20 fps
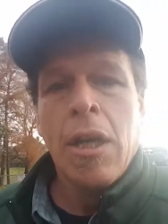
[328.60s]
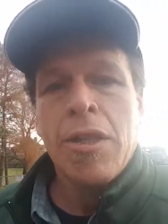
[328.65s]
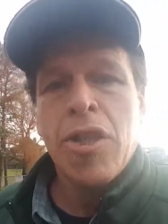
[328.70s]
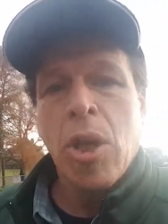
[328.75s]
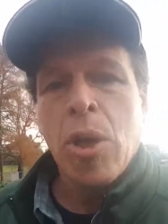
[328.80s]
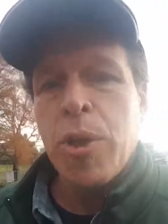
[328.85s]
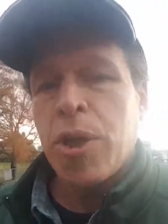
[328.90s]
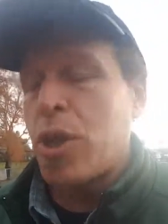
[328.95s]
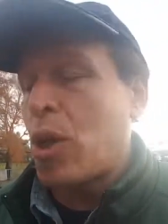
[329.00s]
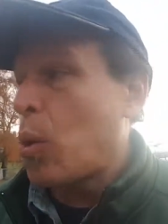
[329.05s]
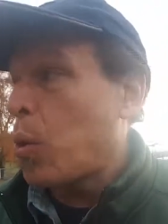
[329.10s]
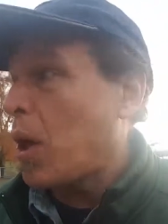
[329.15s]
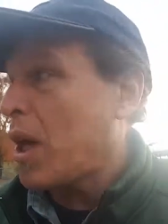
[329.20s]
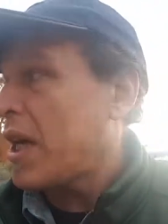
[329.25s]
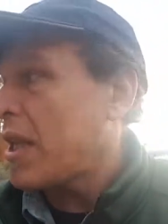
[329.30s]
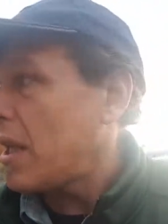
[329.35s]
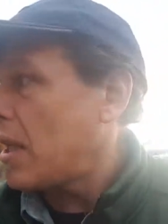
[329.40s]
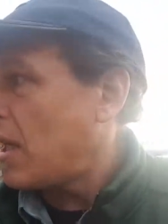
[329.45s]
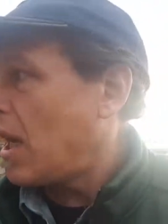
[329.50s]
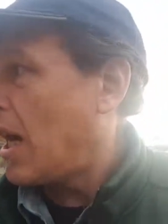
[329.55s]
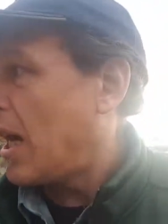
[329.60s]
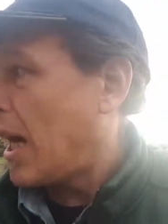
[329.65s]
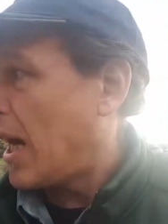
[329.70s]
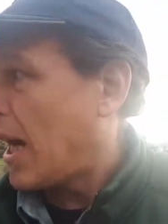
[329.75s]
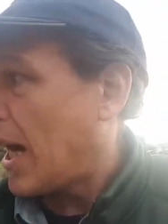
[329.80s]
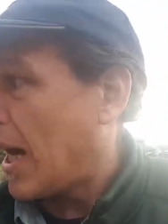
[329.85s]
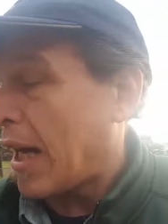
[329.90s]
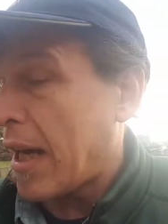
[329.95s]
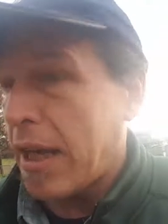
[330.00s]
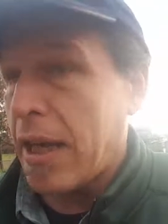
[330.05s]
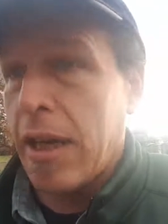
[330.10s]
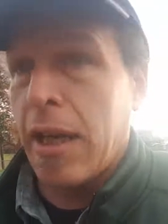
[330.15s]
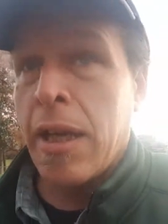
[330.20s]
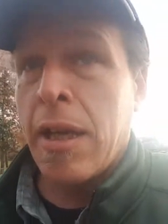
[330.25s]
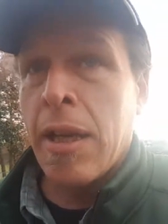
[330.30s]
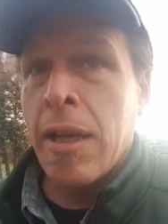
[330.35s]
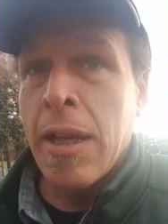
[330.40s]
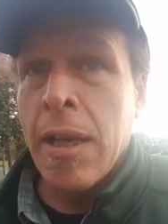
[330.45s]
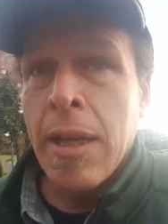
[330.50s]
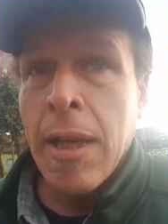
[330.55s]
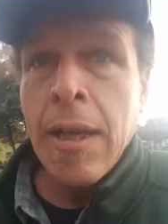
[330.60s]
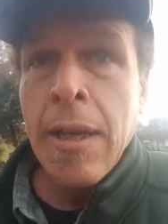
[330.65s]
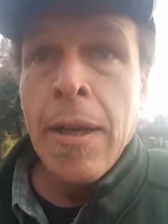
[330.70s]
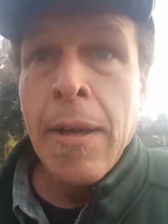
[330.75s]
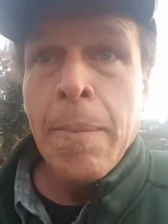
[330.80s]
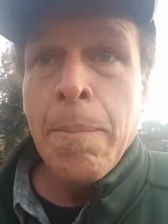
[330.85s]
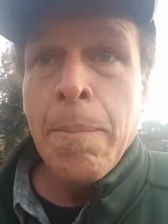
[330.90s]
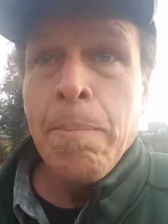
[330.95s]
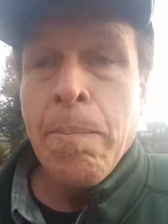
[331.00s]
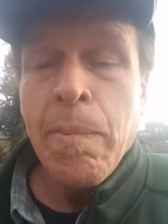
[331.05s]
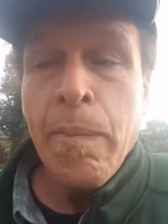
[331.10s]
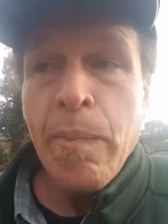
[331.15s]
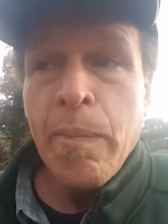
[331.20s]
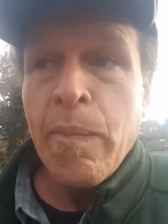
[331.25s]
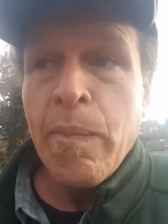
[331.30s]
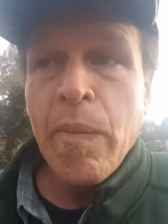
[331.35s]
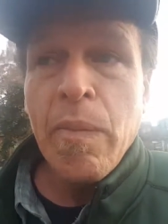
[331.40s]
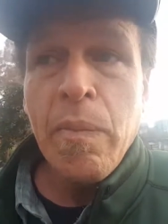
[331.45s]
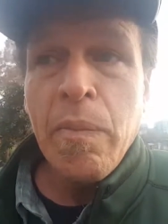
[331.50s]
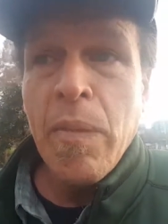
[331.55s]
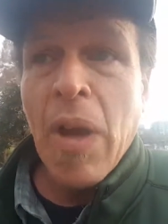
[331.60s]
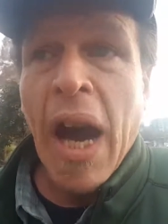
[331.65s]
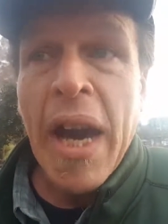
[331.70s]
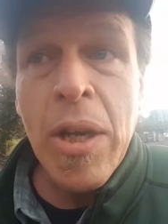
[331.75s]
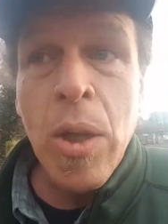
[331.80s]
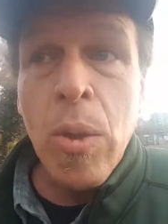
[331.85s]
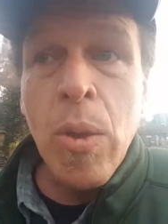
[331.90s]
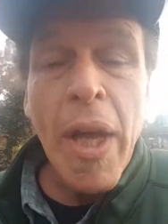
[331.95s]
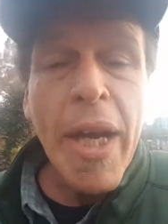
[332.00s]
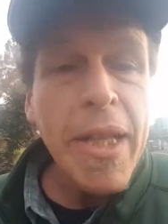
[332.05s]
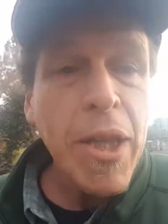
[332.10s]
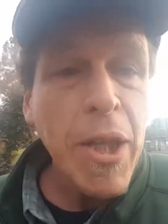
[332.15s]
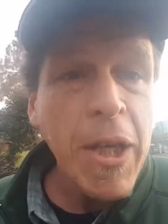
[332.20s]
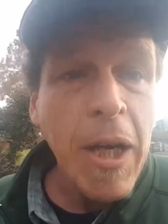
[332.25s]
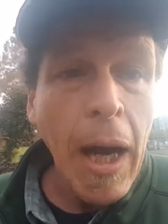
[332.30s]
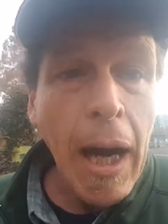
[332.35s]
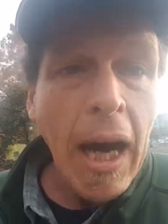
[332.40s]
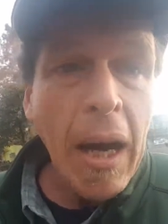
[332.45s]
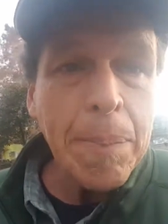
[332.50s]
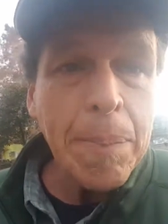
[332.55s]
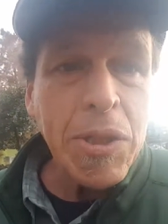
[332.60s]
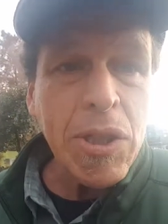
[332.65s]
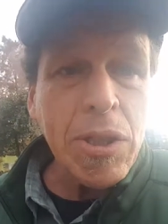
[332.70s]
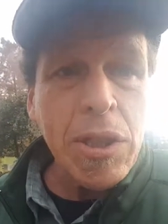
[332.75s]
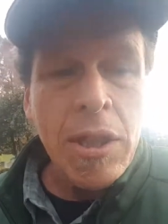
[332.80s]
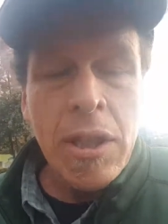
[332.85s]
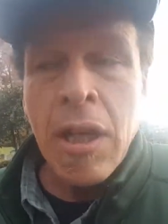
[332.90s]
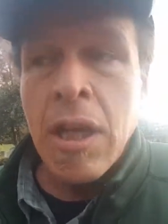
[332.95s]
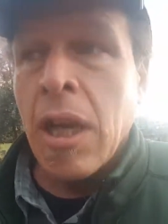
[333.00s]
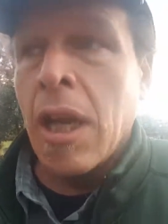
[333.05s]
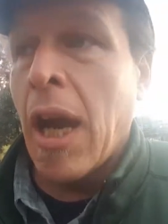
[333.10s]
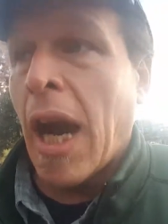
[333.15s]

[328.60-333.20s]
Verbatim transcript: So you know what? Uh, I don't like the cops.